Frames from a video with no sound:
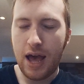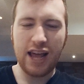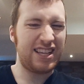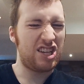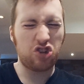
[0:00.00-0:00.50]
and
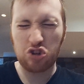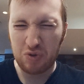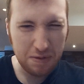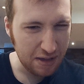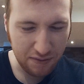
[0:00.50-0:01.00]
it's
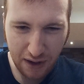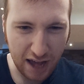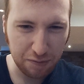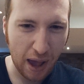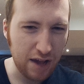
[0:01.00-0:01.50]
extremely
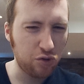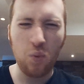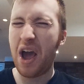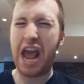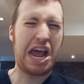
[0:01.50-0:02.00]
fast-paced,
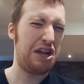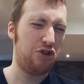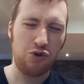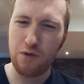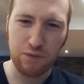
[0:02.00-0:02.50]
way
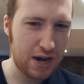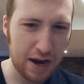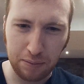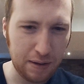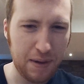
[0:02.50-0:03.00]
too
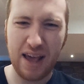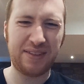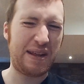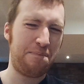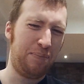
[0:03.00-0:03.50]
frenetically paced,
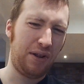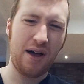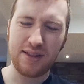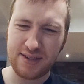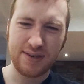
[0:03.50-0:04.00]
that it
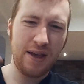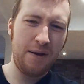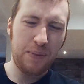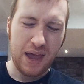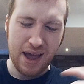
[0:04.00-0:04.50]
blunts
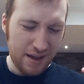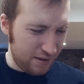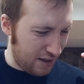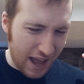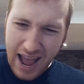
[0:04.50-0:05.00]

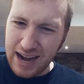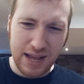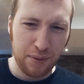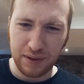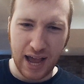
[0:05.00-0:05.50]
any
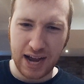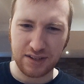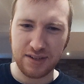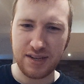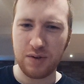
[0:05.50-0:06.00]
of the
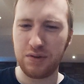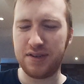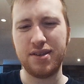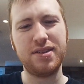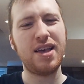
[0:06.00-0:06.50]
action
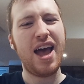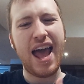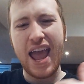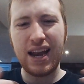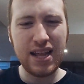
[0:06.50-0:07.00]
sequences,
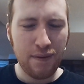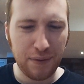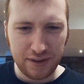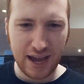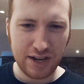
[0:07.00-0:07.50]
any of the
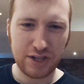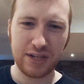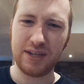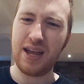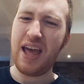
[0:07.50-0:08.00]

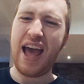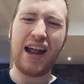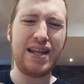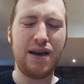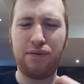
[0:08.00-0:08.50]
tension,
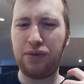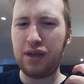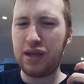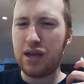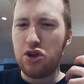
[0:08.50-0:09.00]
any of
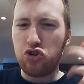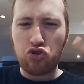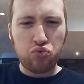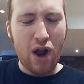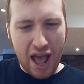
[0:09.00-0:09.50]
the
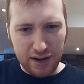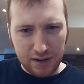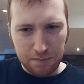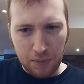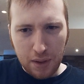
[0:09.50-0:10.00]

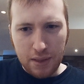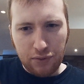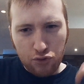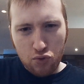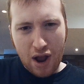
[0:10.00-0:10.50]
dread that
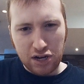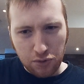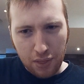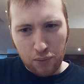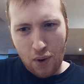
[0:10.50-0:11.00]
the director
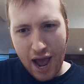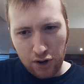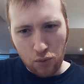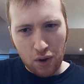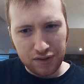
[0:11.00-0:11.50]
and the
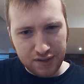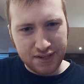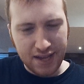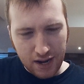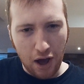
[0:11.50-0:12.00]
writer wants to
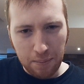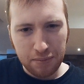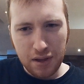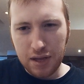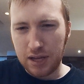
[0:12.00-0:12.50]
set up.
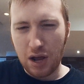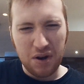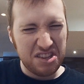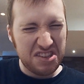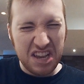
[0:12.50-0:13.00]
You know,
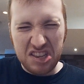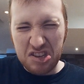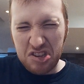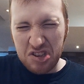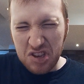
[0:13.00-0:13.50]
it's it's
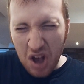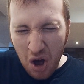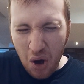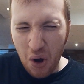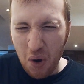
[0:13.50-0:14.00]

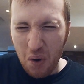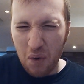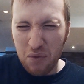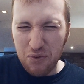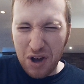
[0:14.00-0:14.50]
so
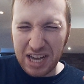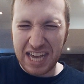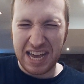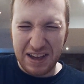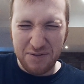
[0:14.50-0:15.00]

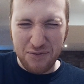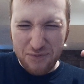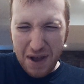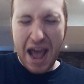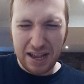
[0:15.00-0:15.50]
fucking
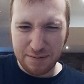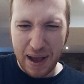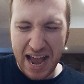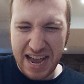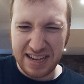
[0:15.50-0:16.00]

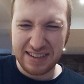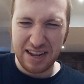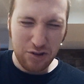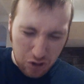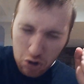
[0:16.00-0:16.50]
fast-paced
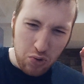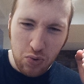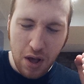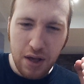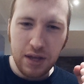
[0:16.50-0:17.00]
and too,
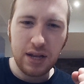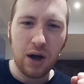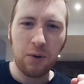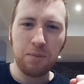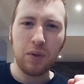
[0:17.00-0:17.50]
you
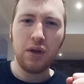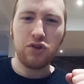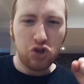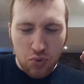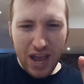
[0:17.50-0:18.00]
know,
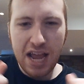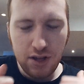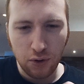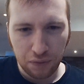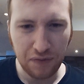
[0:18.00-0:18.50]
too in
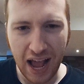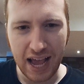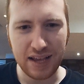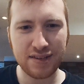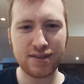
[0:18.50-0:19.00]
your
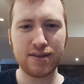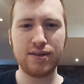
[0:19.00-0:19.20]
face